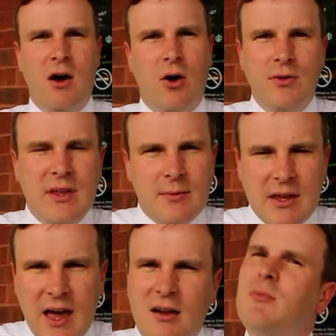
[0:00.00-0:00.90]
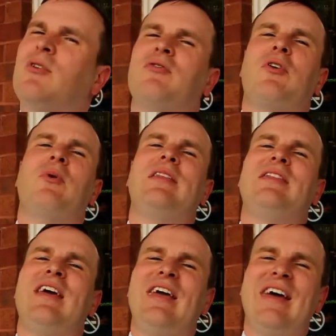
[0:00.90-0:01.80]
hold them accountable for what
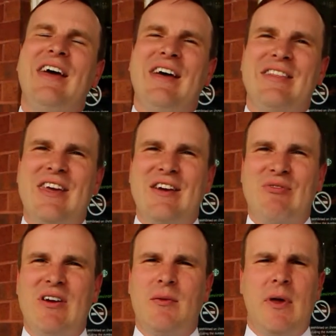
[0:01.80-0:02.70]
they have read?